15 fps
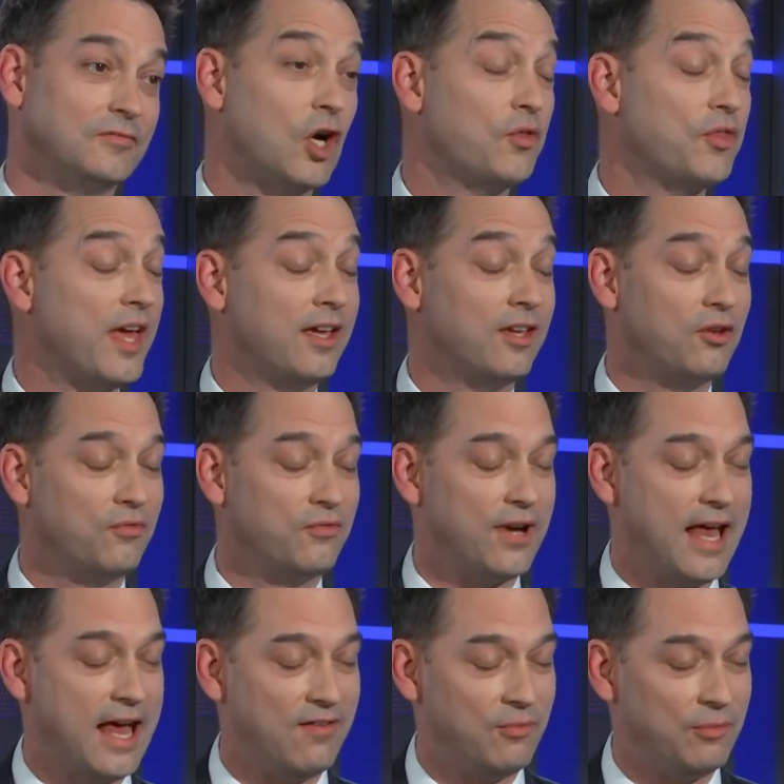No, thank you for
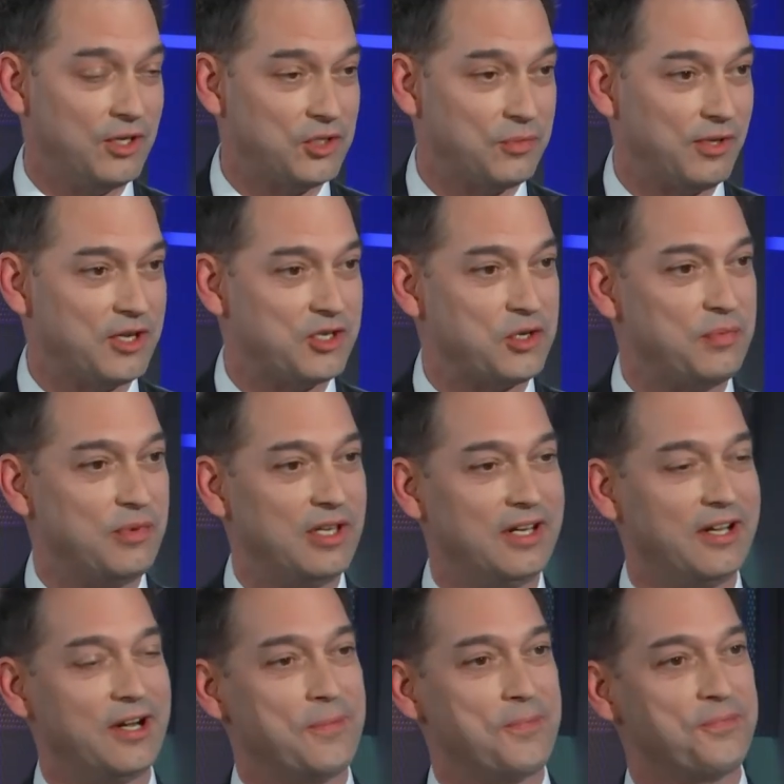having me. It's a pleasure to be
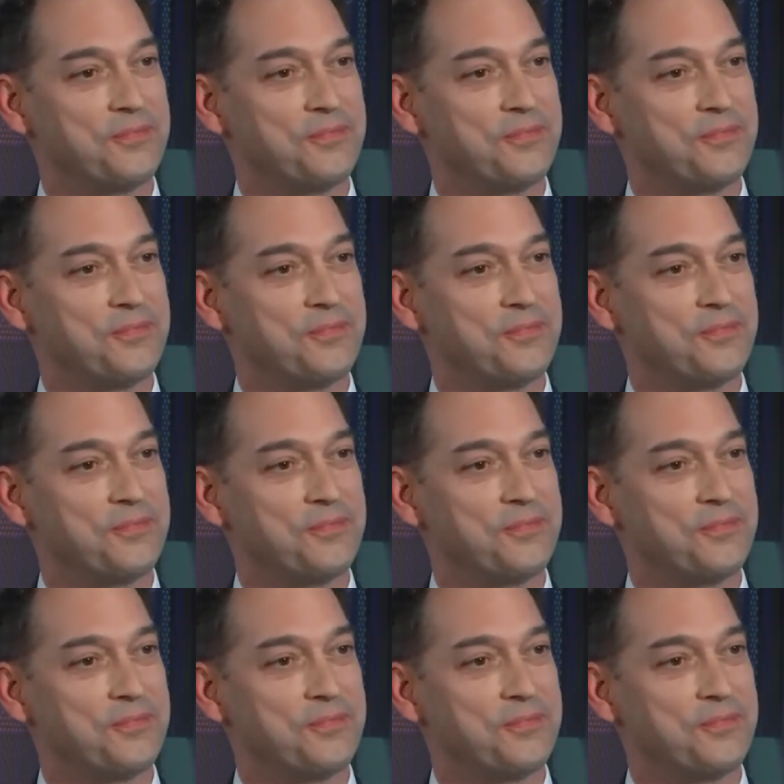here.